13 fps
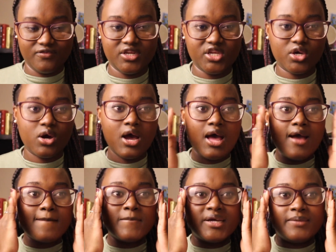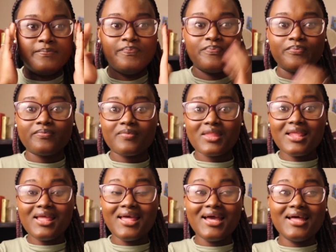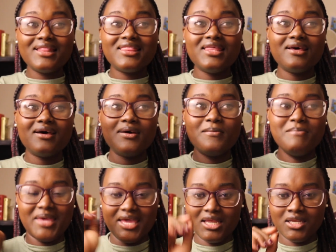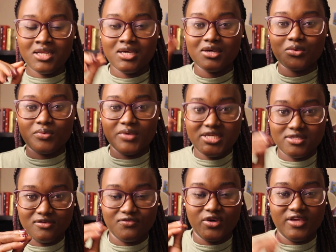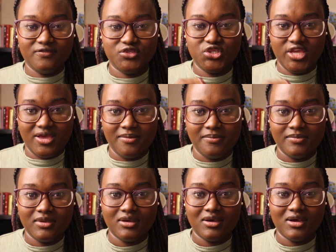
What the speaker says: little video. But the main reason for FGM,